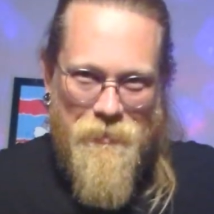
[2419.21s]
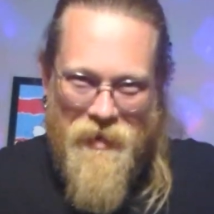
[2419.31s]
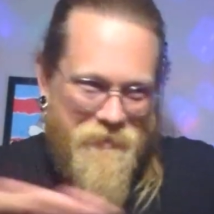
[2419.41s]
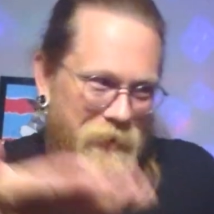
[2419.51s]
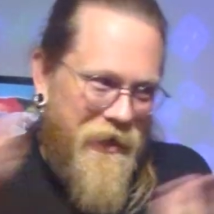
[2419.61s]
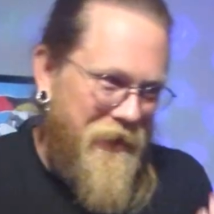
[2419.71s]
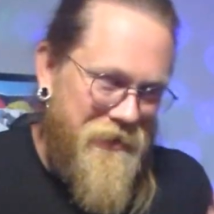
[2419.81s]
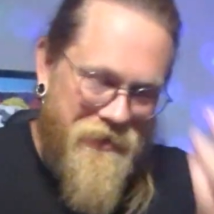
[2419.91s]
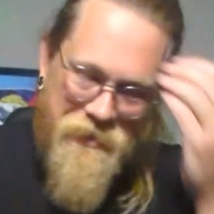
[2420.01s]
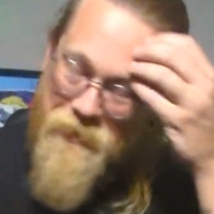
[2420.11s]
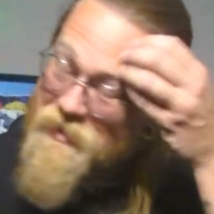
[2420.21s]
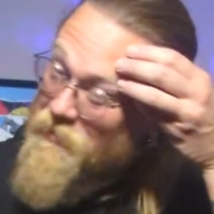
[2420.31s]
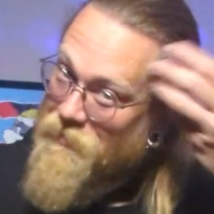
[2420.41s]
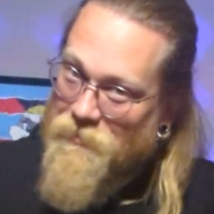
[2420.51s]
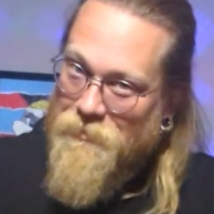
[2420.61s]
Buy a less
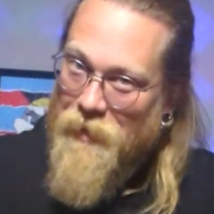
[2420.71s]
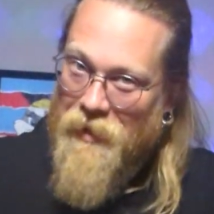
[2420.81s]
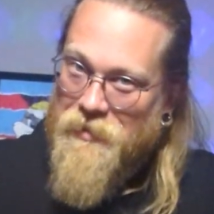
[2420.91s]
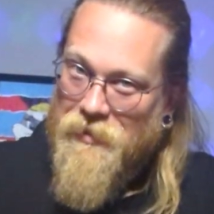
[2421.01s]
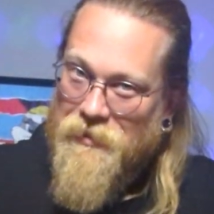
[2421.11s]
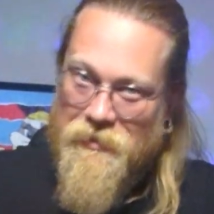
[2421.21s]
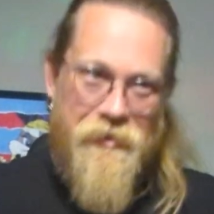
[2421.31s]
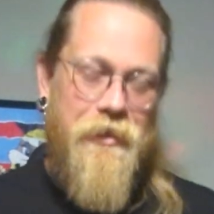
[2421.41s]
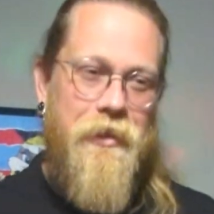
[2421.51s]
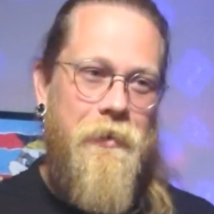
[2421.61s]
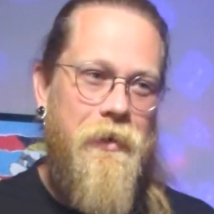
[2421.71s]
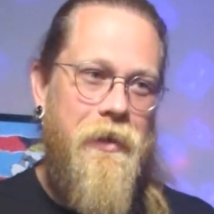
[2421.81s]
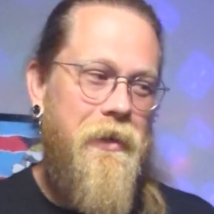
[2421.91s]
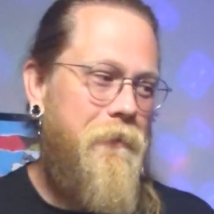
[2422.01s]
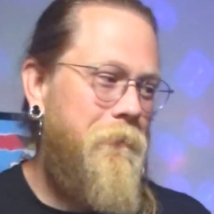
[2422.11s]
expensive balisong, you know?
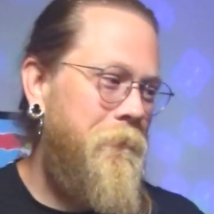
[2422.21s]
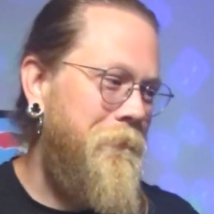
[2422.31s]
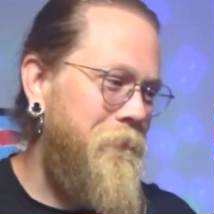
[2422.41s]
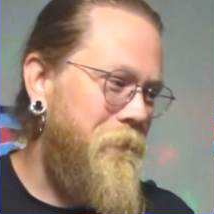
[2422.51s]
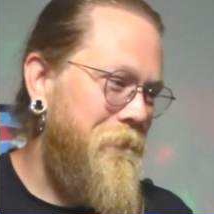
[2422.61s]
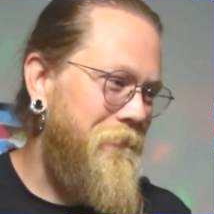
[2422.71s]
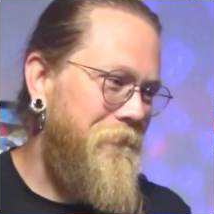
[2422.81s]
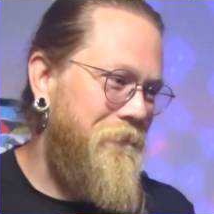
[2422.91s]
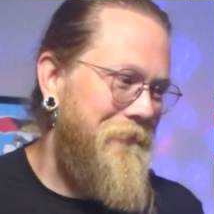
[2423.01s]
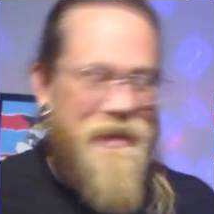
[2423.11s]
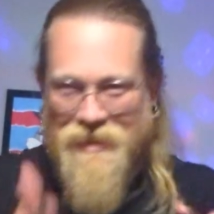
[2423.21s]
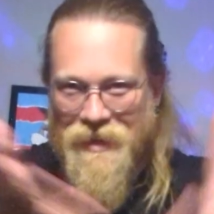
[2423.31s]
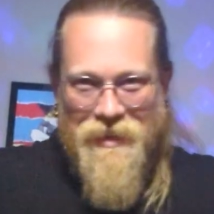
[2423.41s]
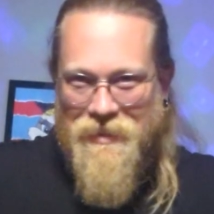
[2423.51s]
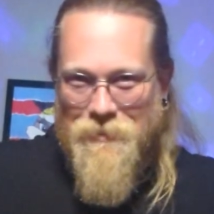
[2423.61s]
That's
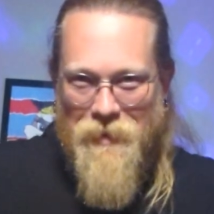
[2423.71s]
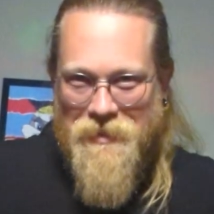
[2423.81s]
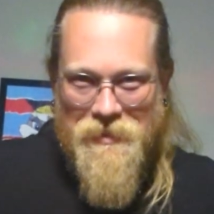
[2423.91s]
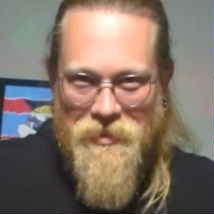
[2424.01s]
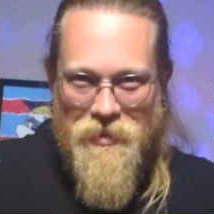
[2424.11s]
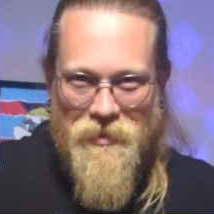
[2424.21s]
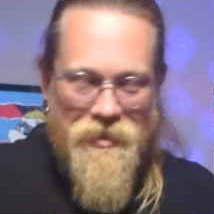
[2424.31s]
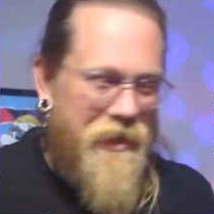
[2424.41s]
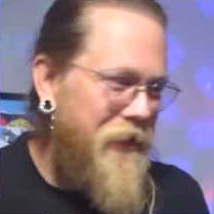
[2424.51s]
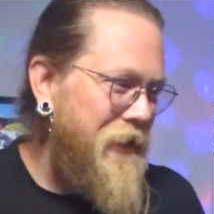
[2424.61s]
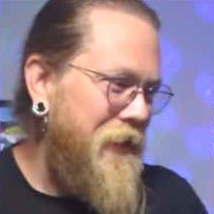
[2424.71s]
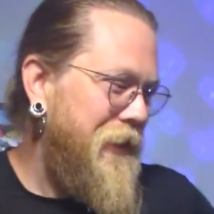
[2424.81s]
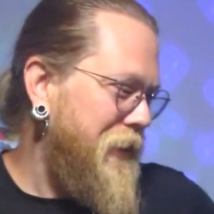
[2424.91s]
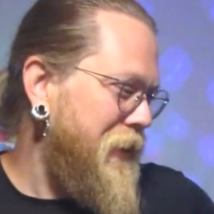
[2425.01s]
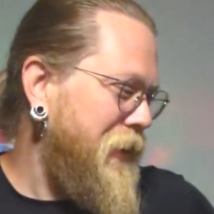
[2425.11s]
kind of like the message here, is like,
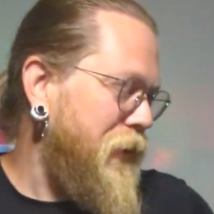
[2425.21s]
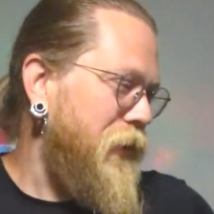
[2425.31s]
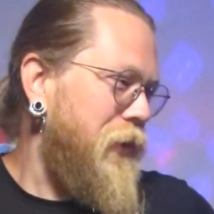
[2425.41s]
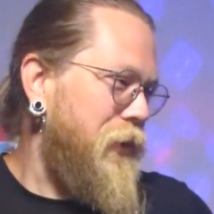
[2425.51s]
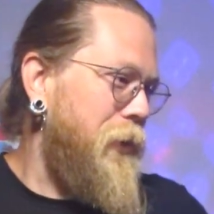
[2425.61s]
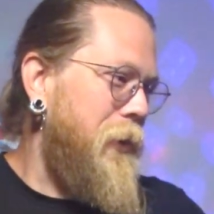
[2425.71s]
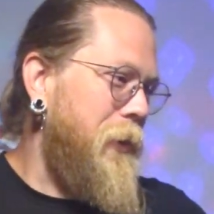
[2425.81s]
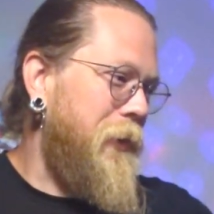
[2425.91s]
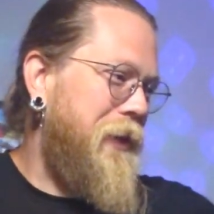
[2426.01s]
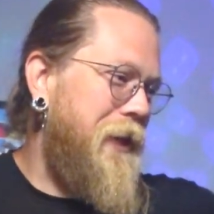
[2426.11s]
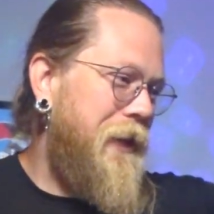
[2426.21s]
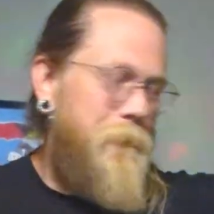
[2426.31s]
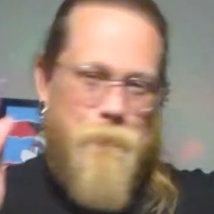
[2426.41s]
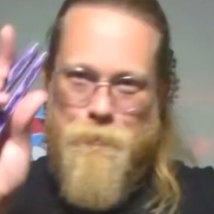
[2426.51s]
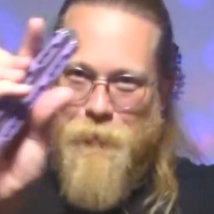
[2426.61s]
you don't
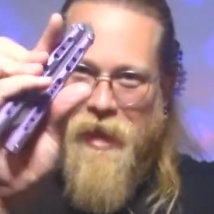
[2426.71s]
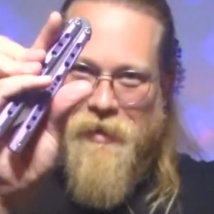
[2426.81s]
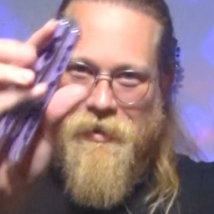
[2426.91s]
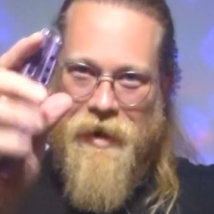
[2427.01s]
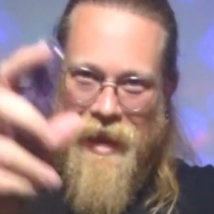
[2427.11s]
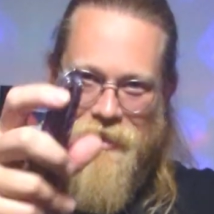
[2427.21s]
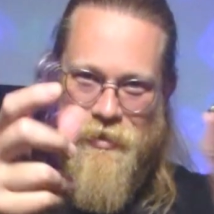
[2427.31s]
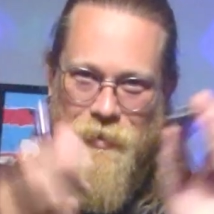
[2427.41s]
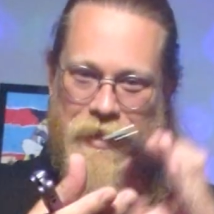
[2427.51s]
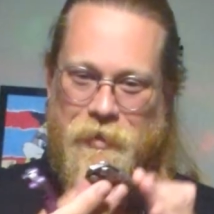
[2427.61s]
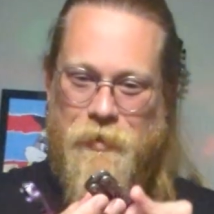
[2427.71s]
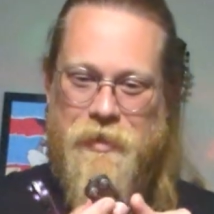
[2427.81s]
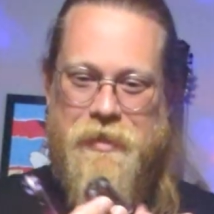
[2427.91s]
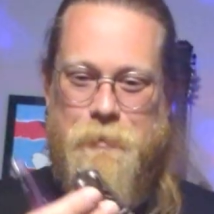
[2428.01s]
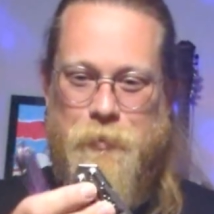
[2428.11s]
get better as you
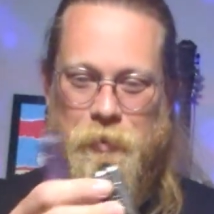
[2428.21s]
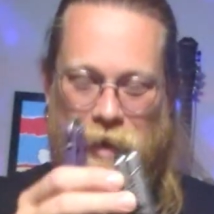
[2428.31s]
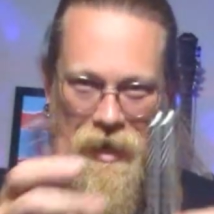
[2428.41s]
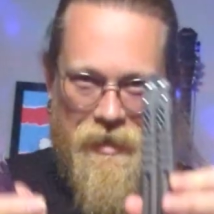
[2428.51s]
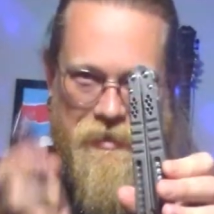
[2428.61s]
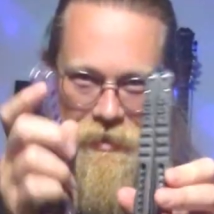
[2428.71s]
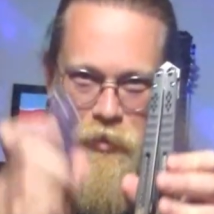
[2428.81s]
increase the price.